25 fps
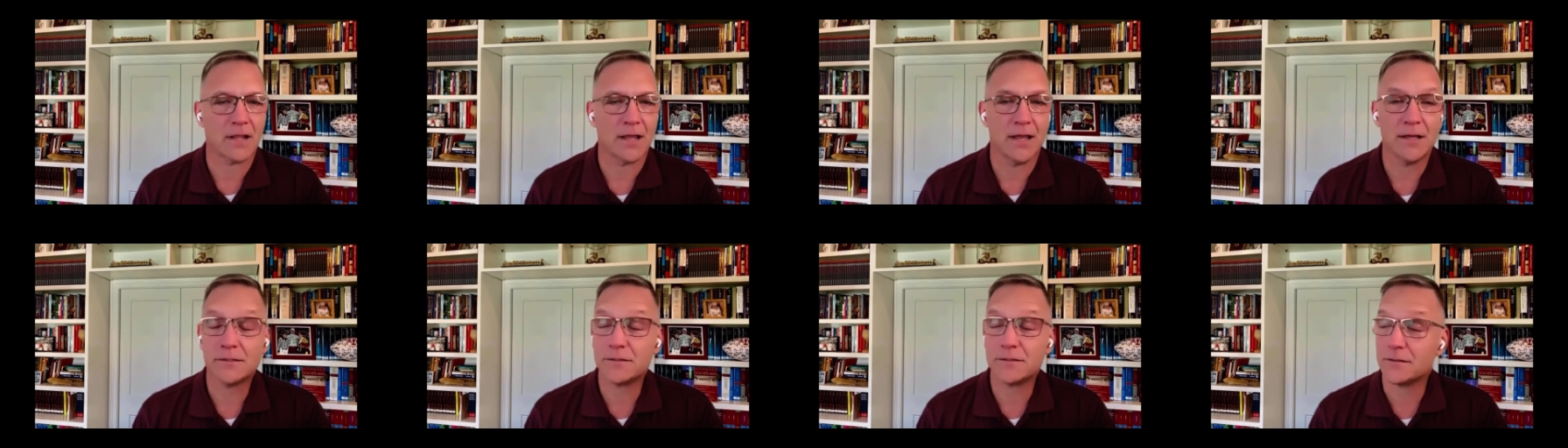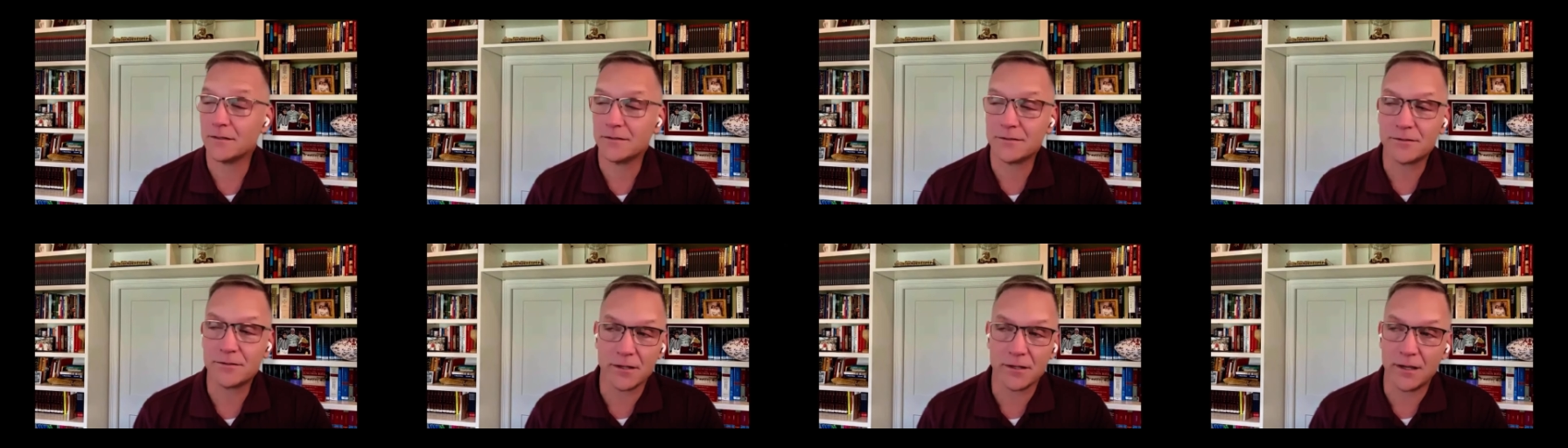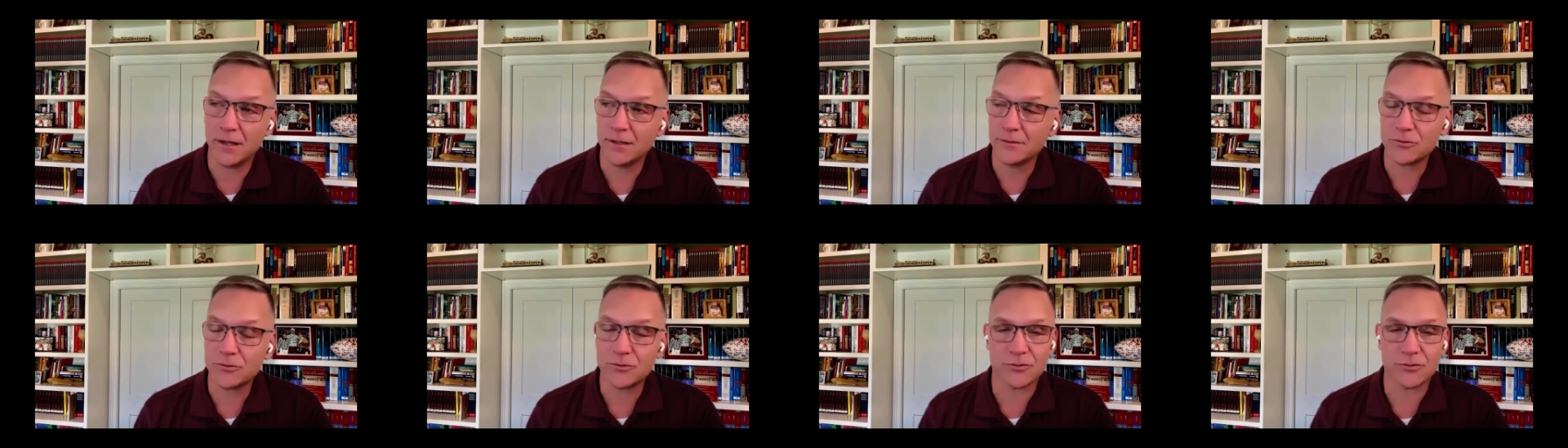it's it's
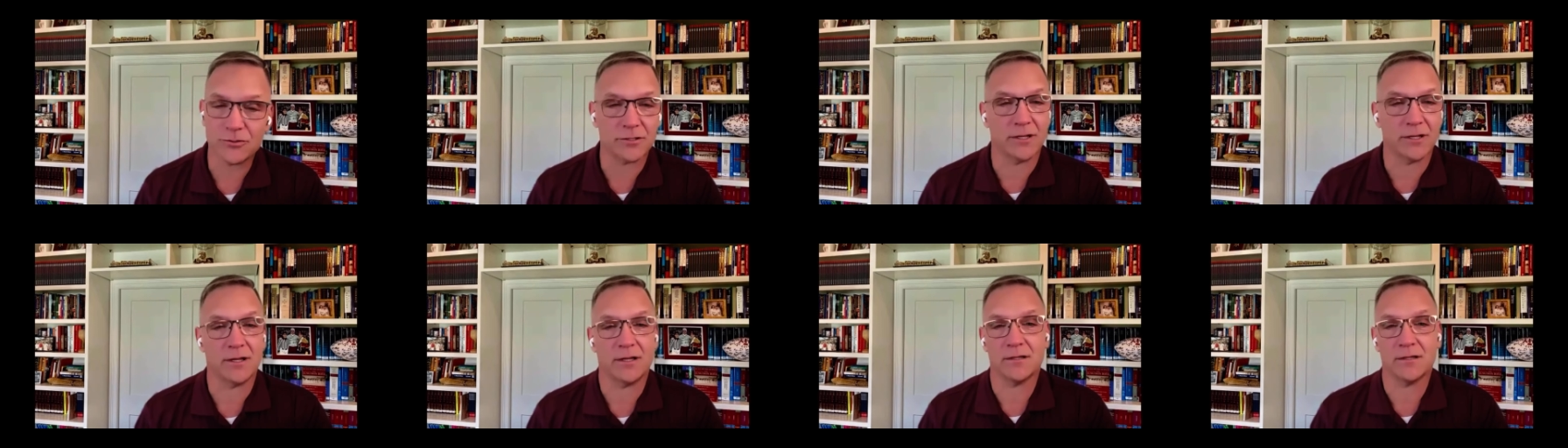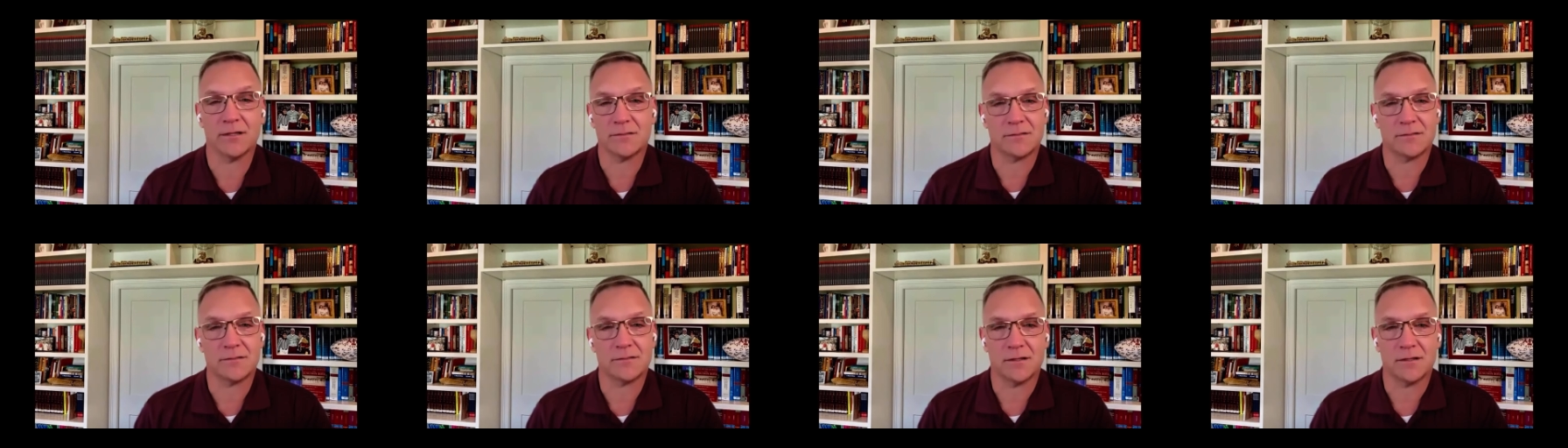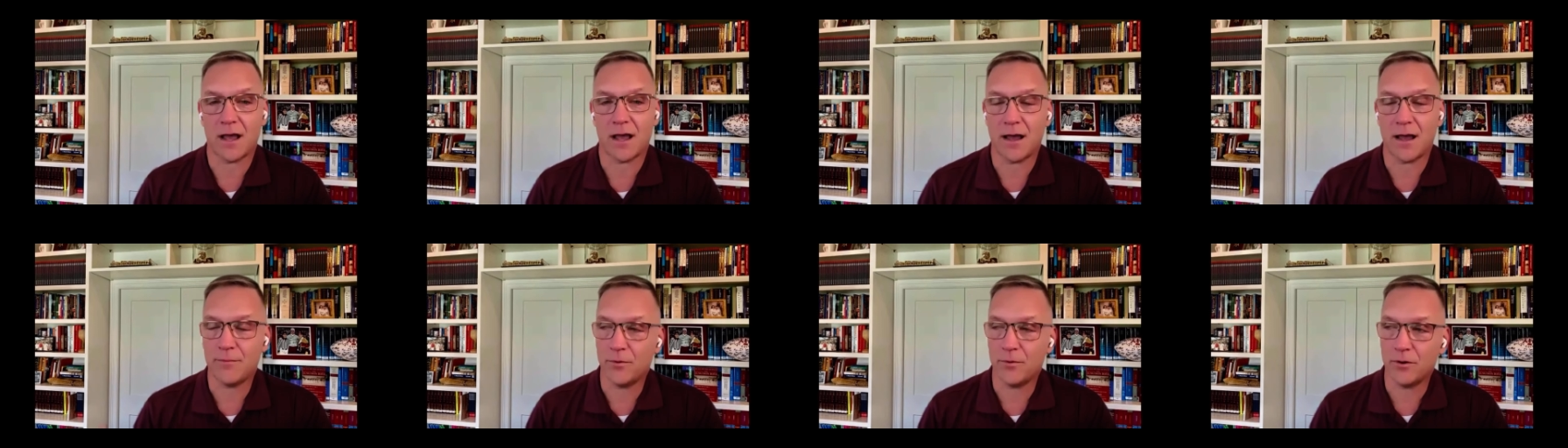interesting because
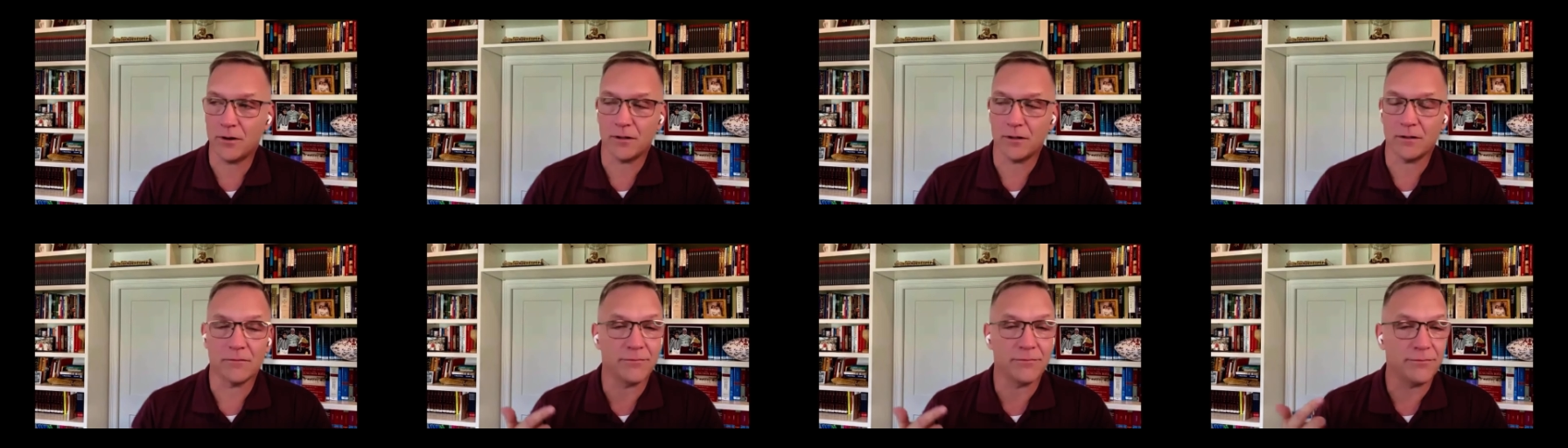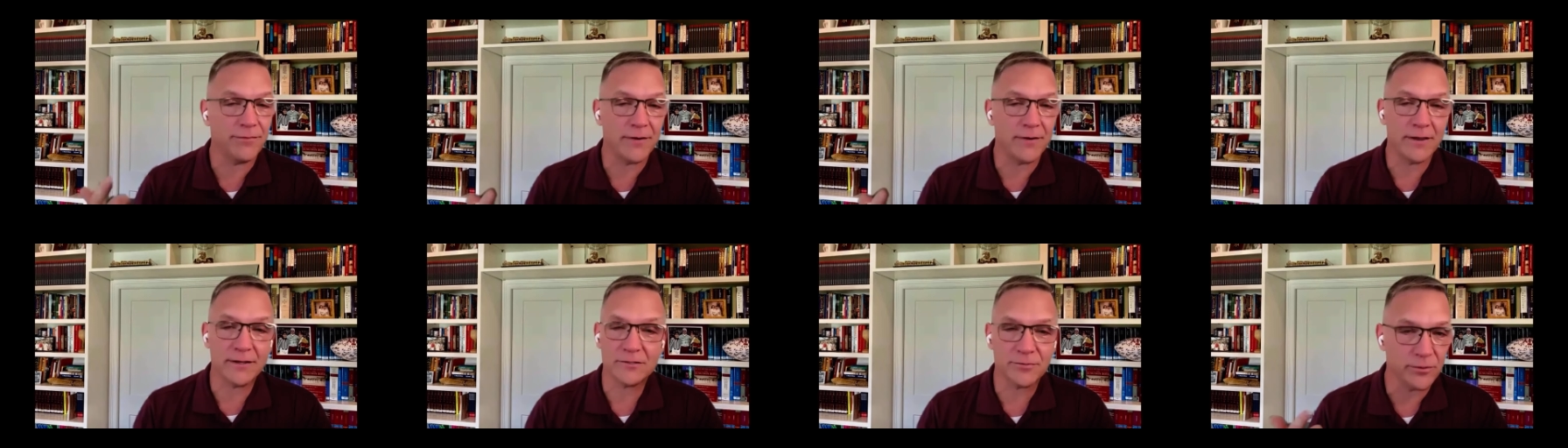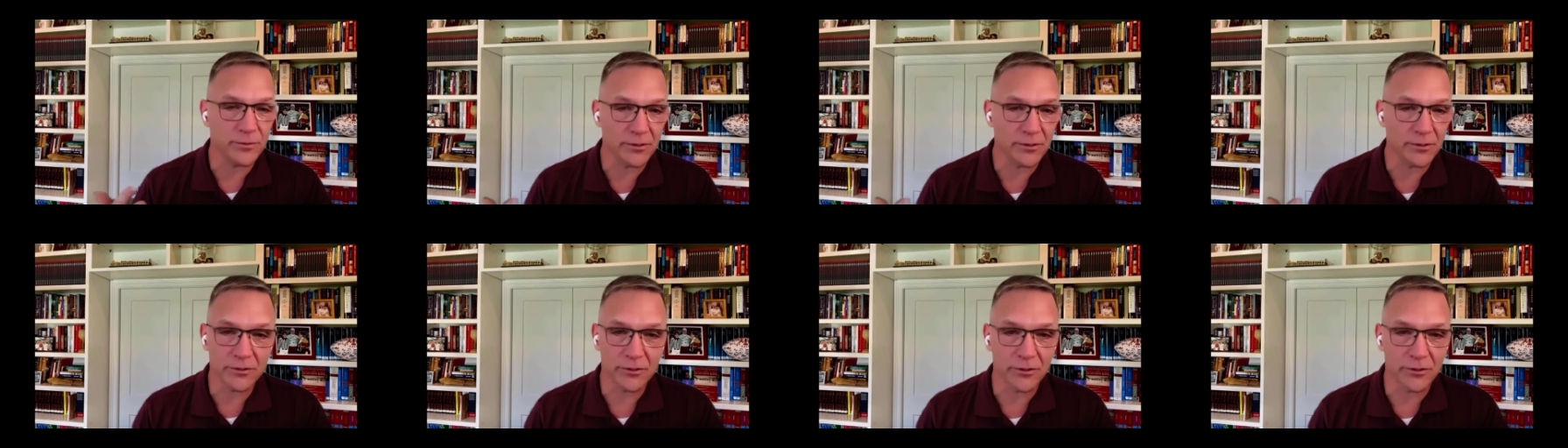I'm on a little Facebook